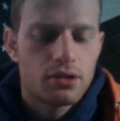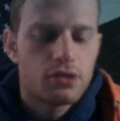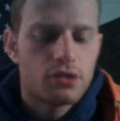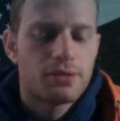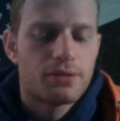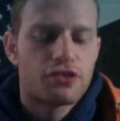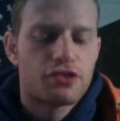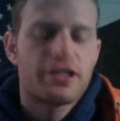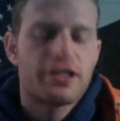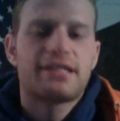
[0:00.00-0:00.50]

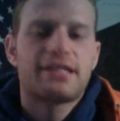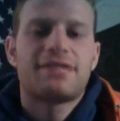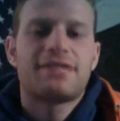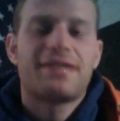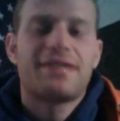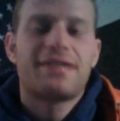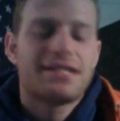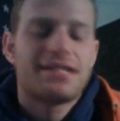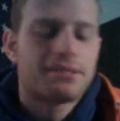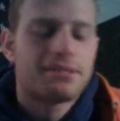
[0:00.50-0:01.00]
But
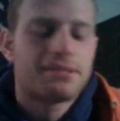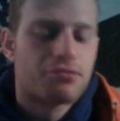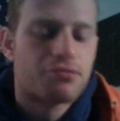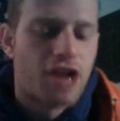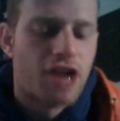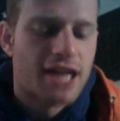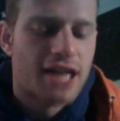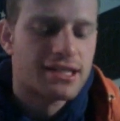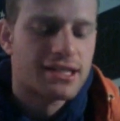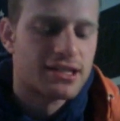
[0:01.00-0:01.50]
creativity is the
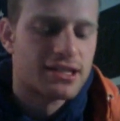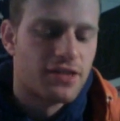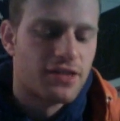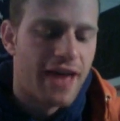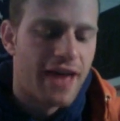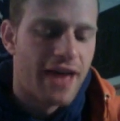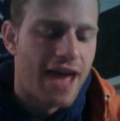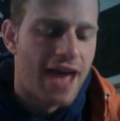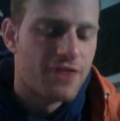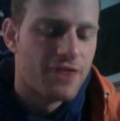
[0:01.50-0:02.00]
process of
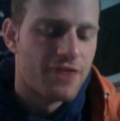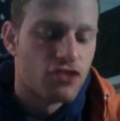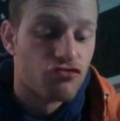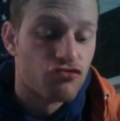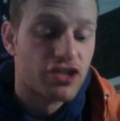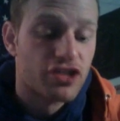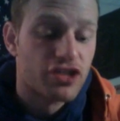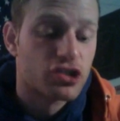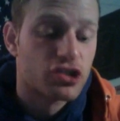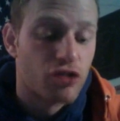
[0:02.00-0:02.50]
having
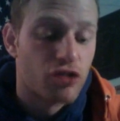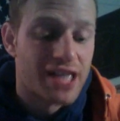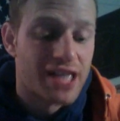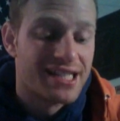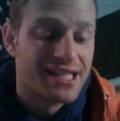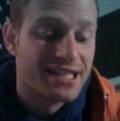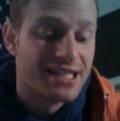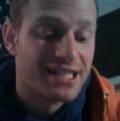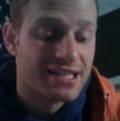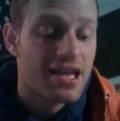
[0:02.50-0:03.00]
original
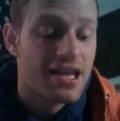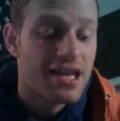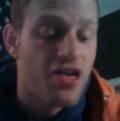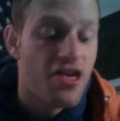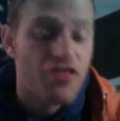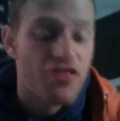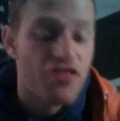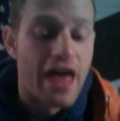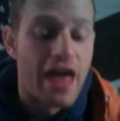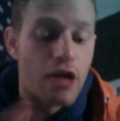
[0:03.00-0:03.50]
ideas
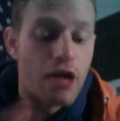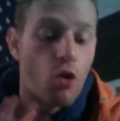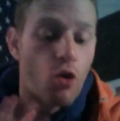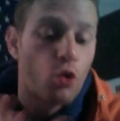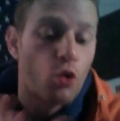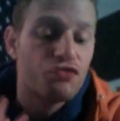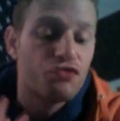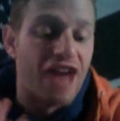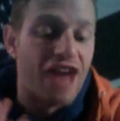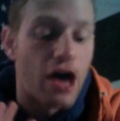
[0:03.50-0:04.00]
that
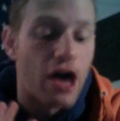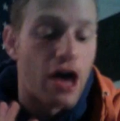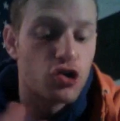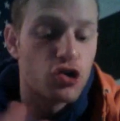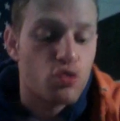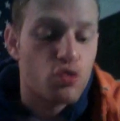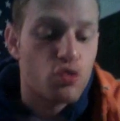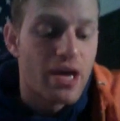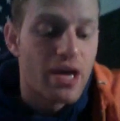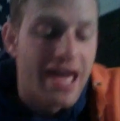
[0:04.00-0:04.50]
hold
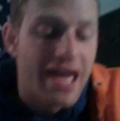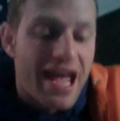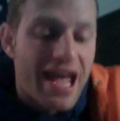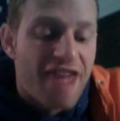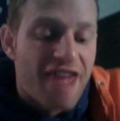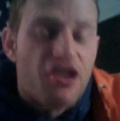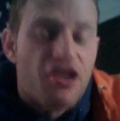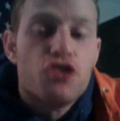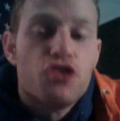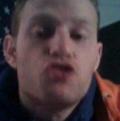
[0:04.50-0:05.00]
value
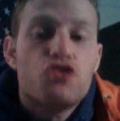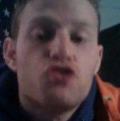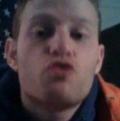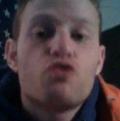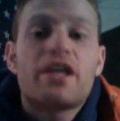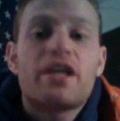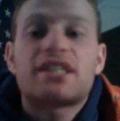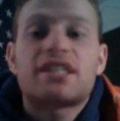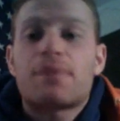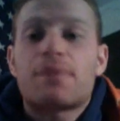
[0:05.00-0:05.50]
and then
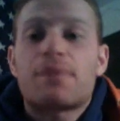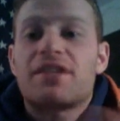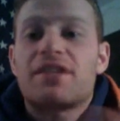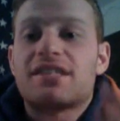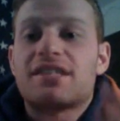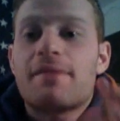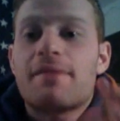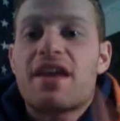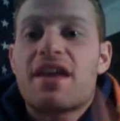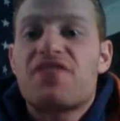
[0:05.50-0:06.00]
doing something
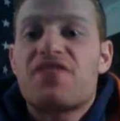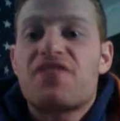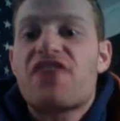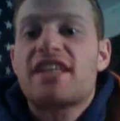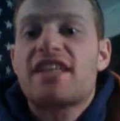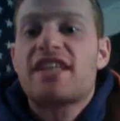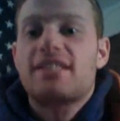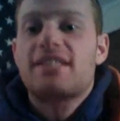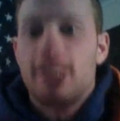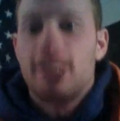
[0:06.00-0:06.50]
to
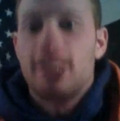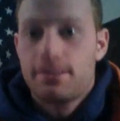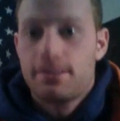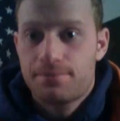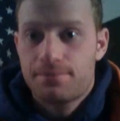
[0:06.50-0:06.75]
manifest it.